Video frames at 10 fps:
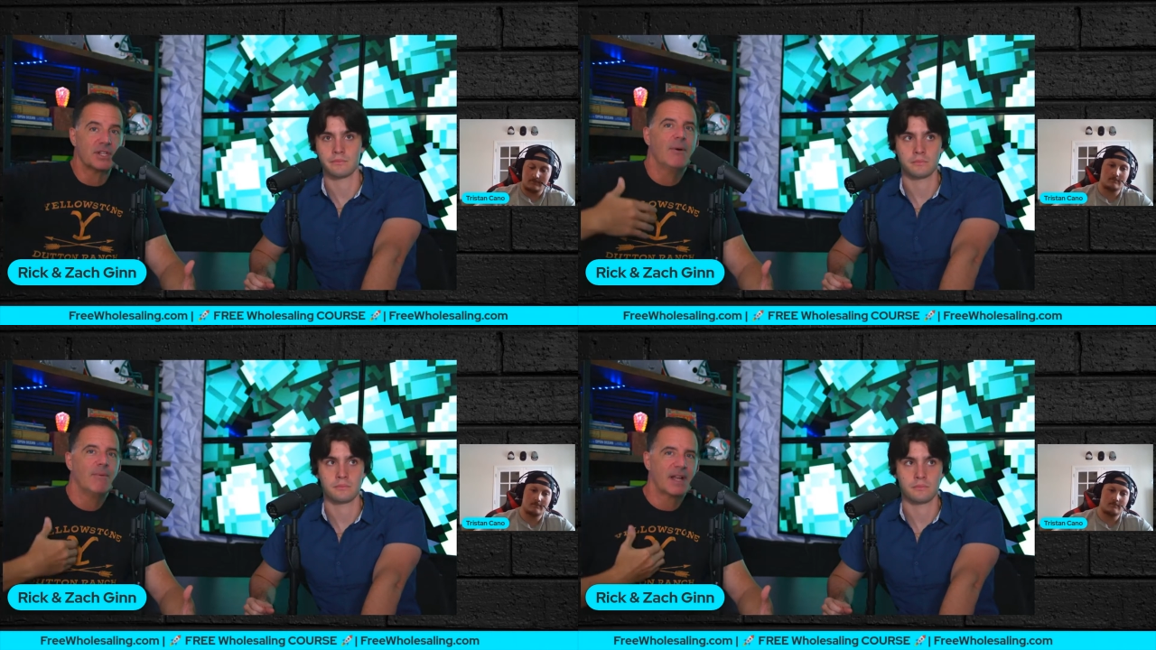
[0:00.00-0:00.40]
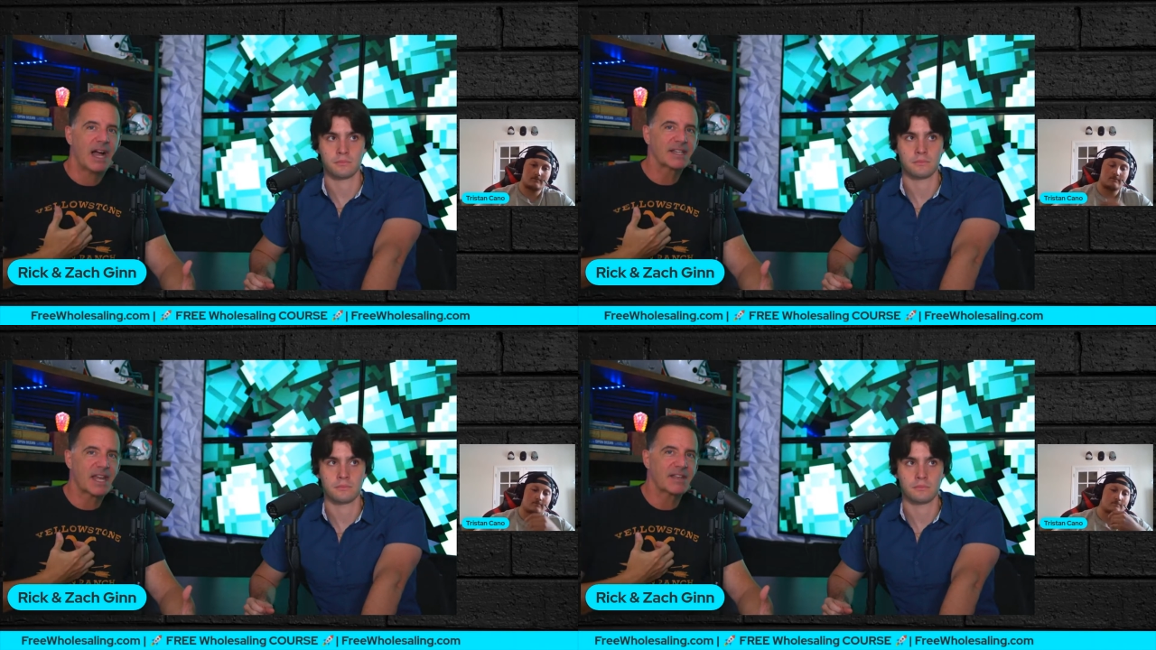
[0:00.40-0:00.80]
Speaker 1: Guys
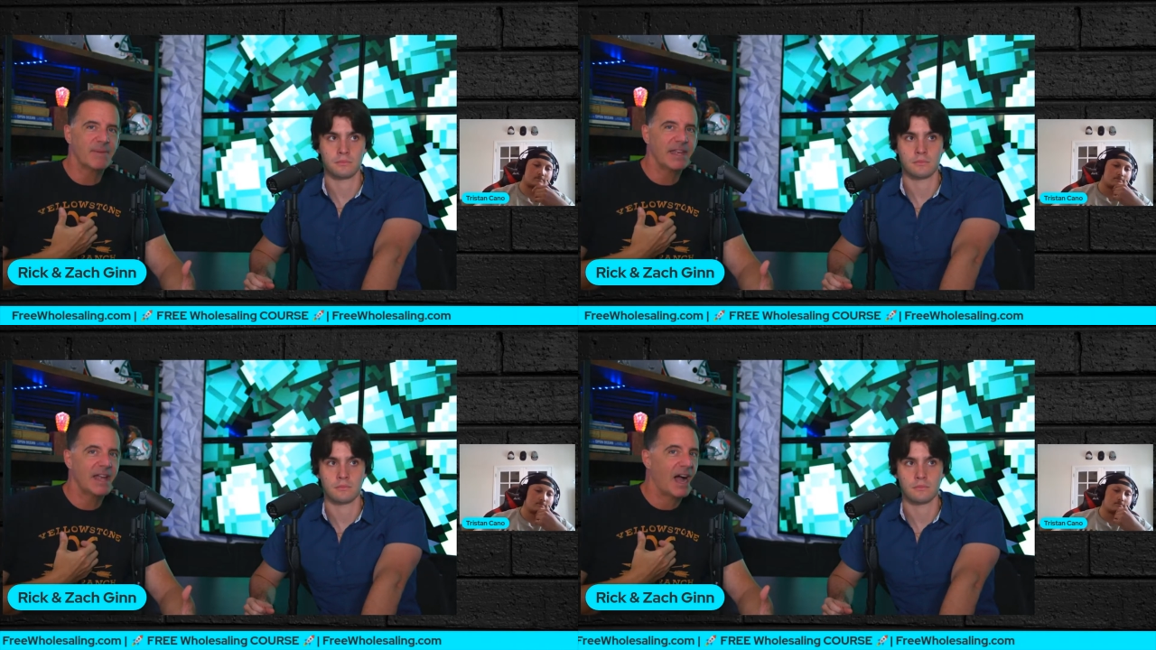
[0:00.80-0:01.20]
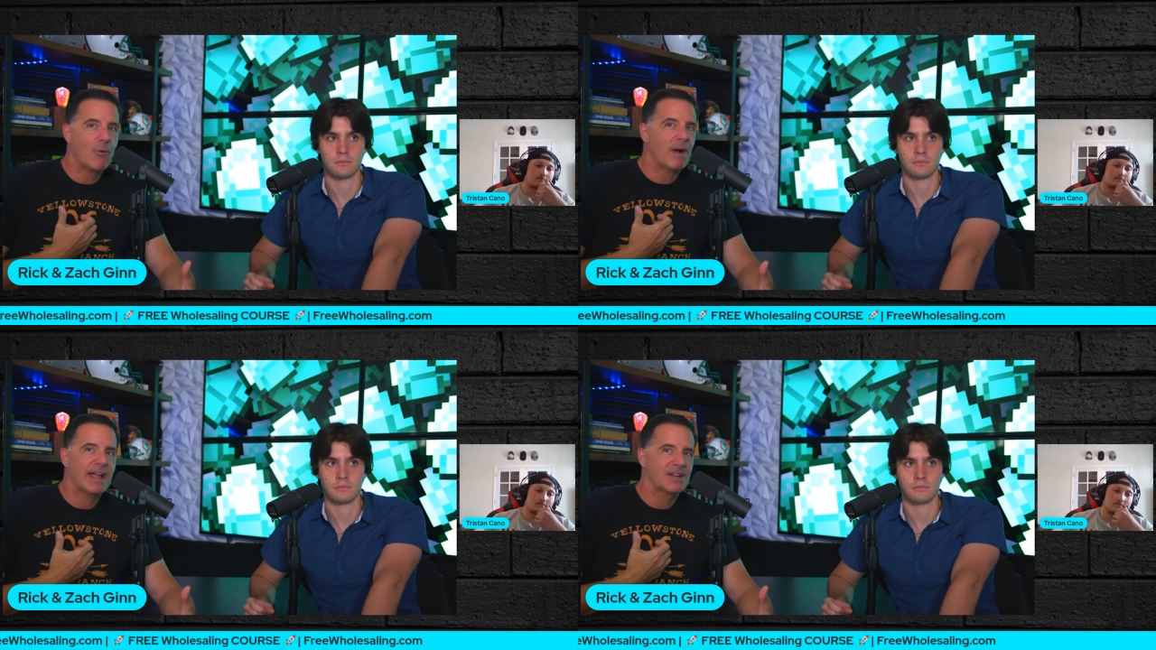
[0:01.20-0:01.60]
like me, I'll buy
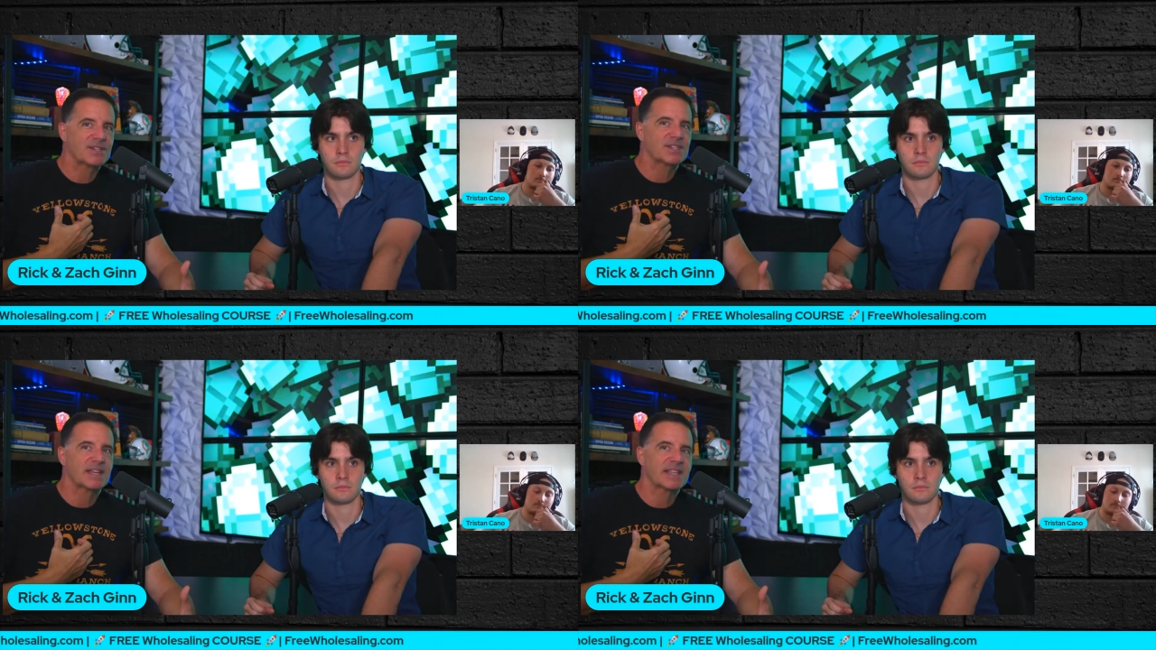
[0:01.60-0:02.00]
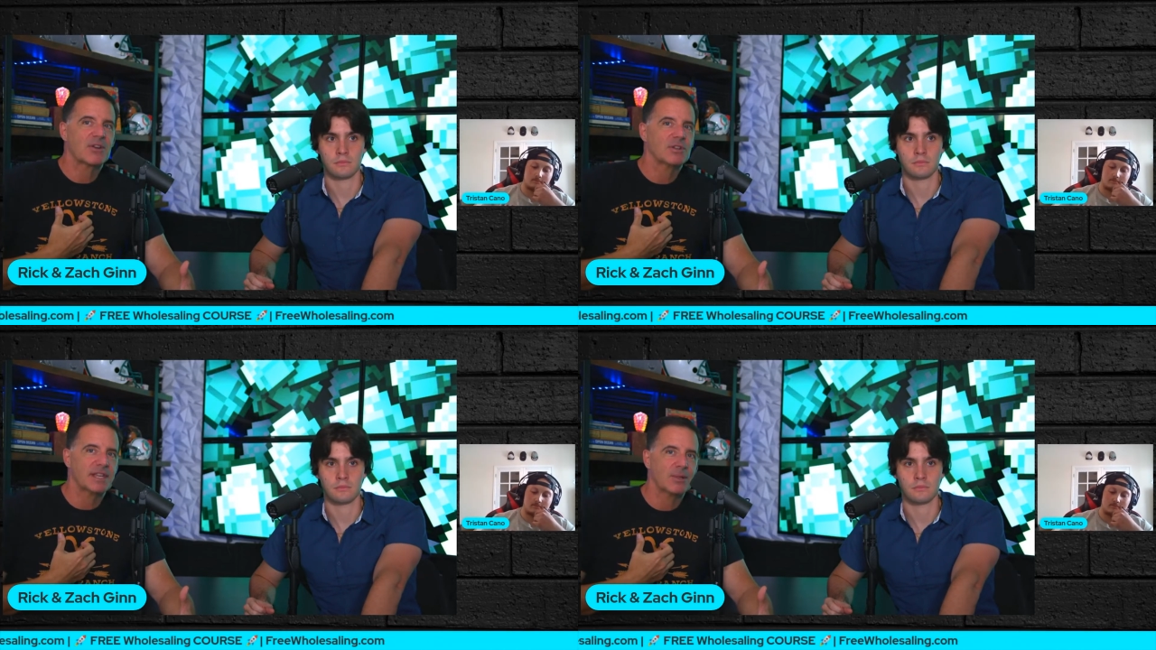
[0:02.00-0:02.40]
houses like that all
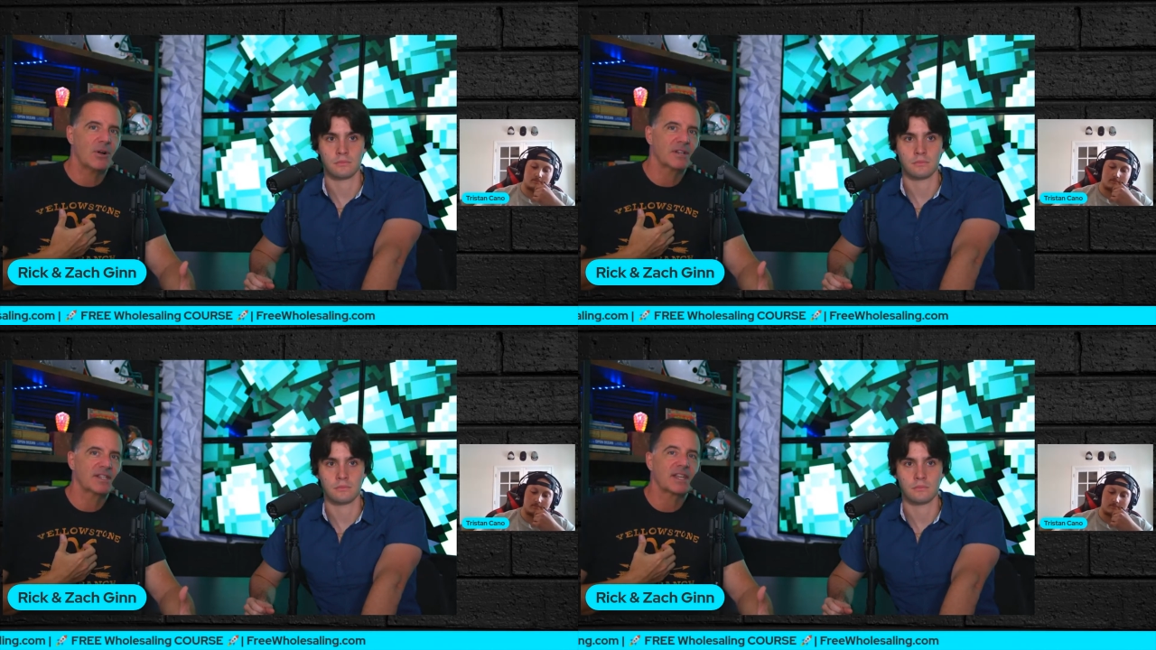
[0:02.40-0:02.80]
day long because I get